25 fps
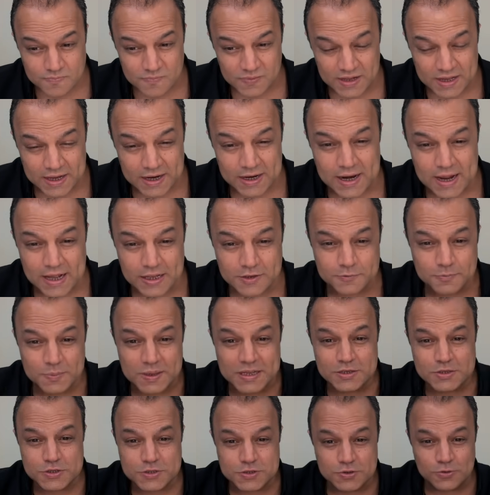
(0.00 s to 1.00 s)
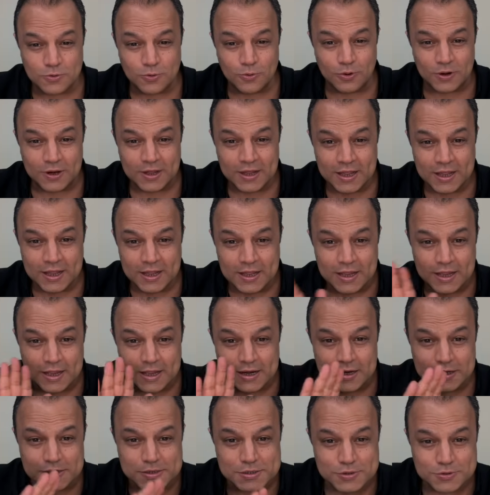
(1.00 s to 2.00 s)
It has been stored
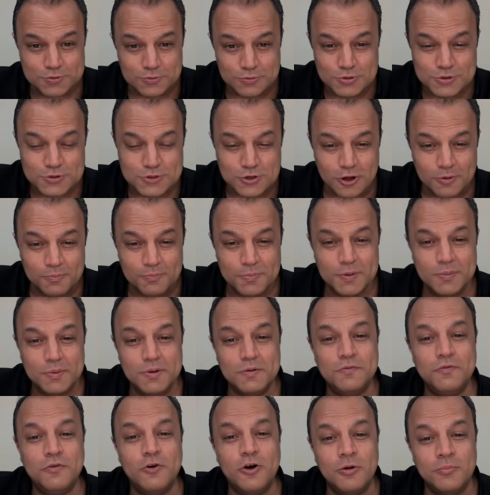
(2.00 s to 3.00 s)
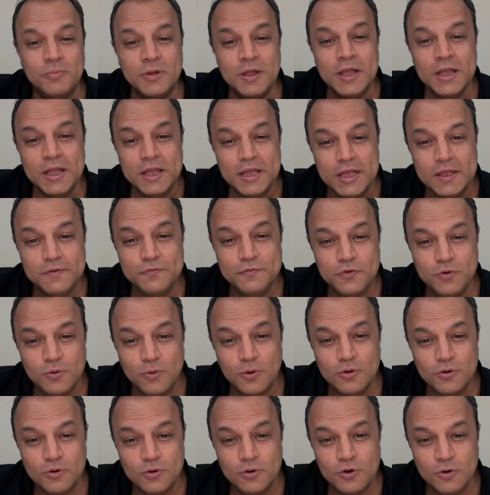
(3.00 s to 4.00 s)
in its 2's complement form. If you
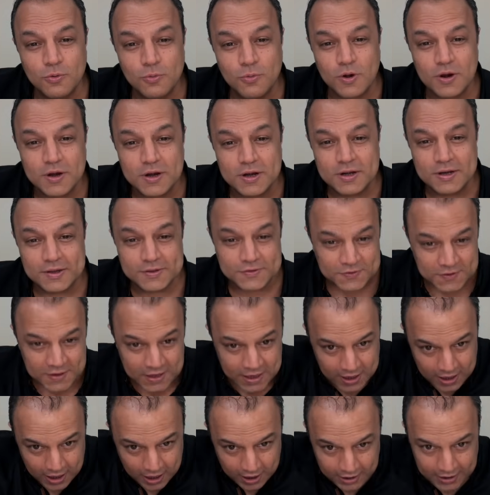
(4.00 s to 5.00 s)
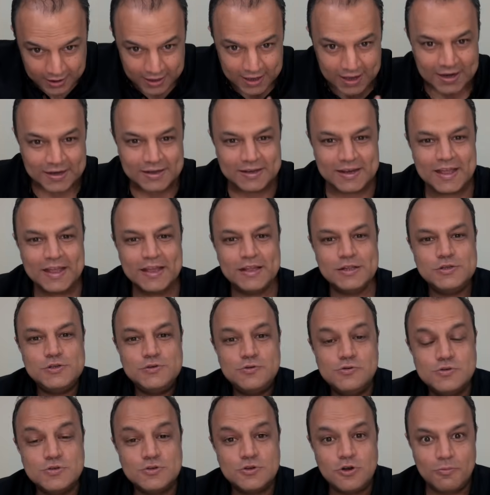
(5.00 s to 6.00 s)
want to know what it is, again, take its
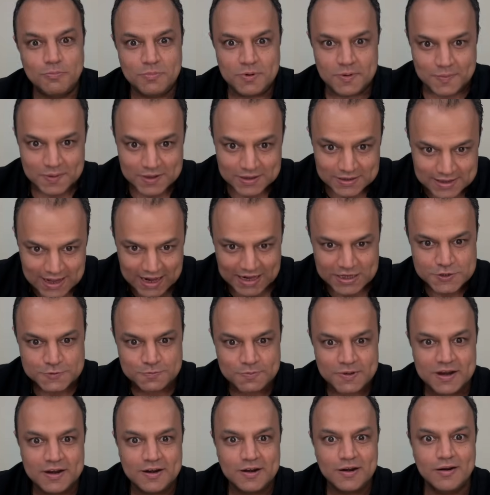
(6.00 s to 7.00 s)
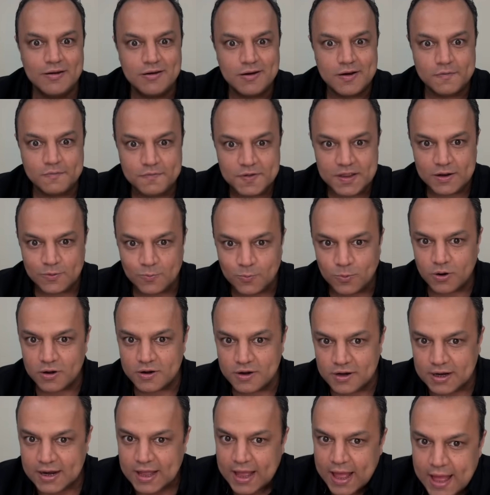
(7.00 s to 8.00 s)
2's complement. That's when it will reveal what
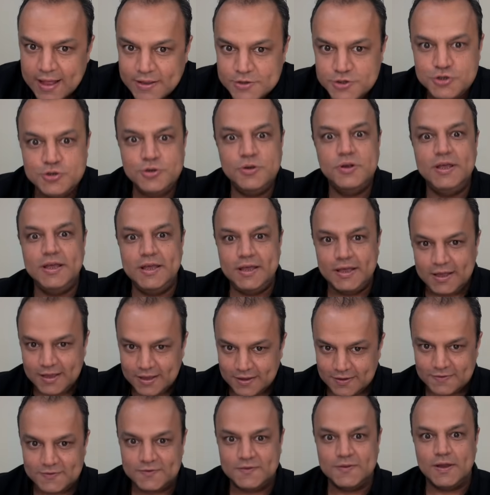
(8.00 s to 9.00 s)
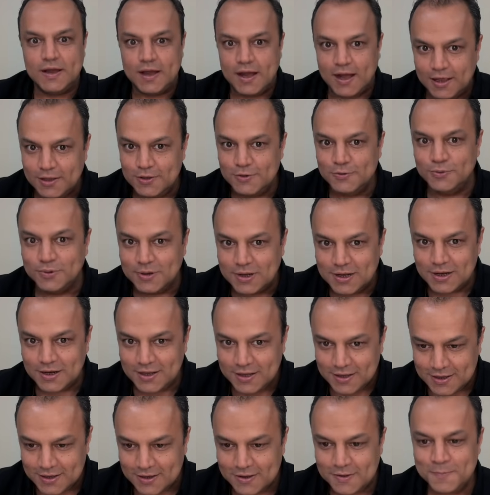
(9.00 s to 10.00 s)
it actually is. Are you
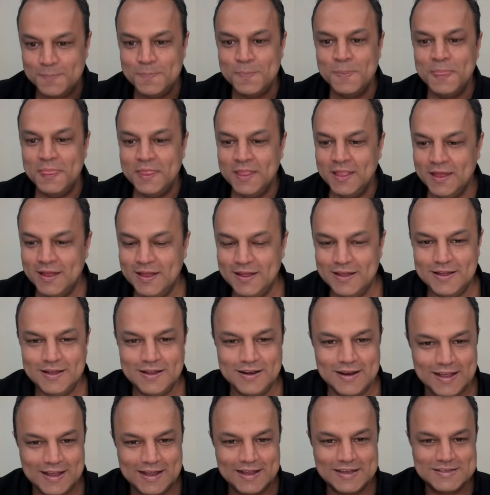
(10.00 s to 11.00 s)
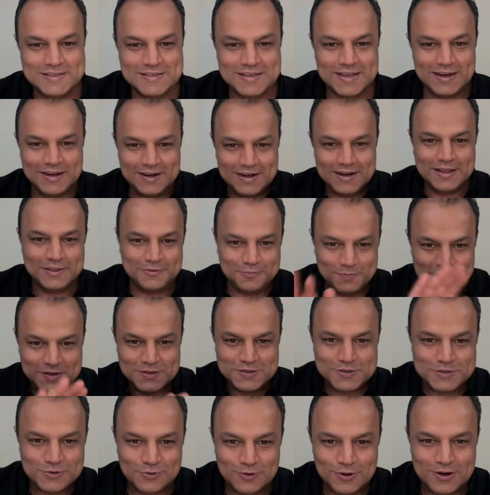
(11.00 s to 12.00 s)
clear? Like I said, it has been
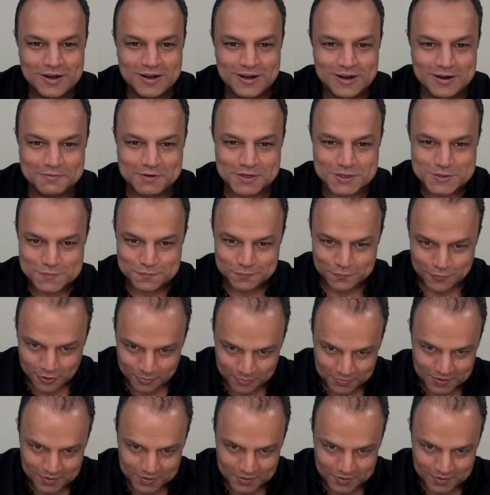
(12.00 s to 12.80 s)
stored in the reverse form.